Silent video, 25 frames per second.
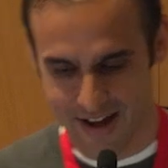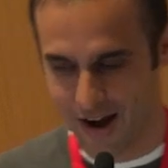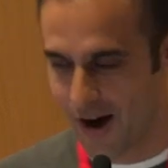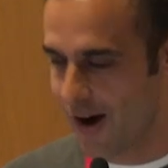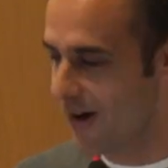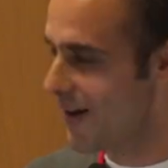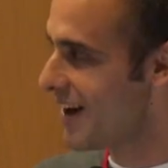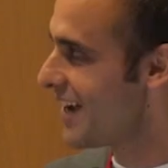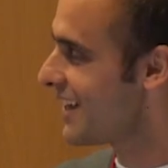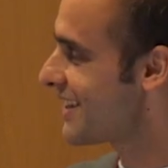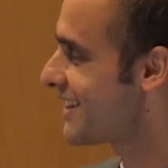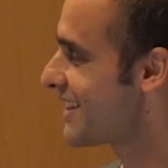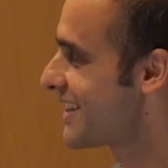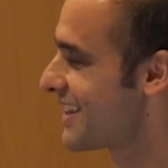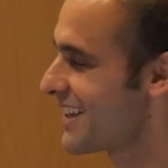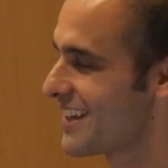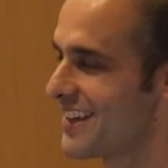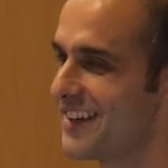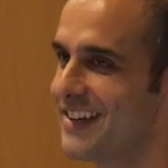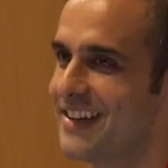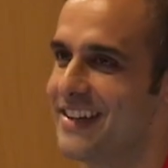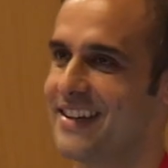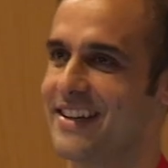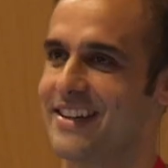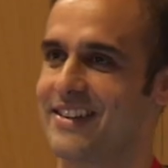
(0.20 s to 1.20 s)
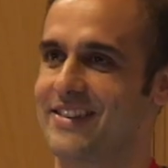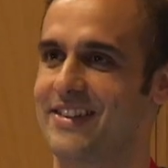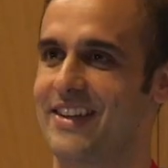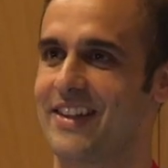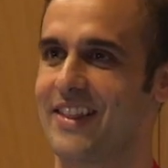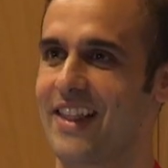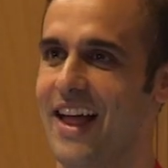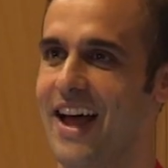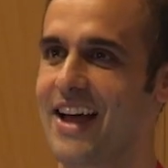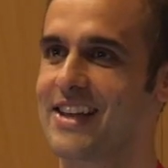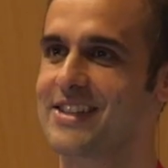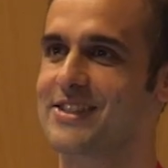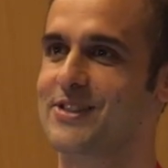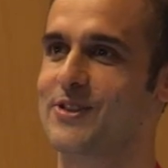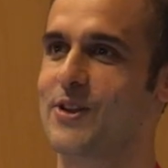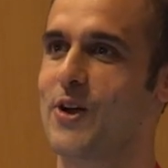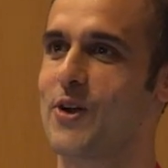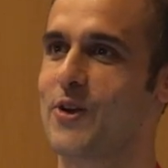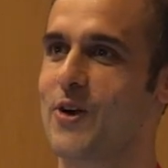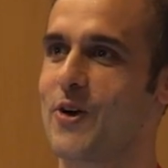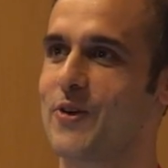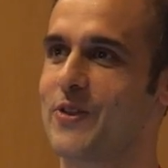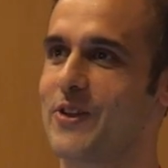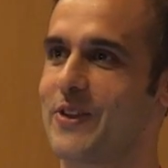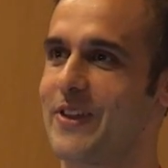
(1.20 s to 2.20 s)
All right, the last
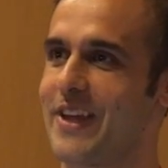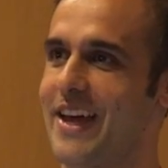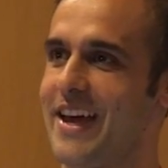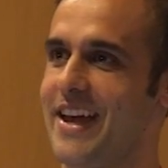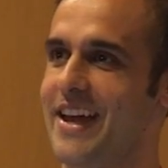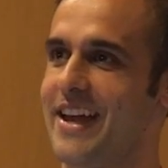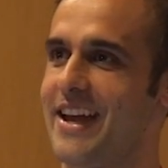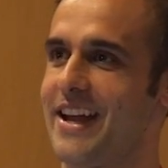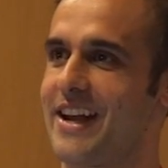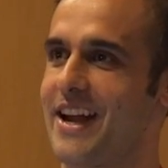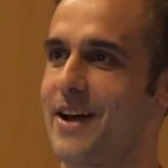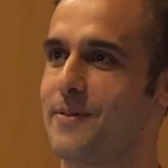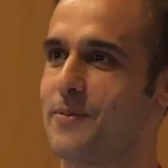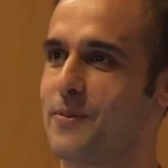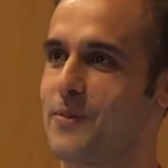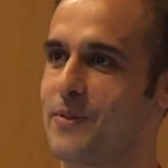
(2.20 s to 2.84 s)
talk of the day, and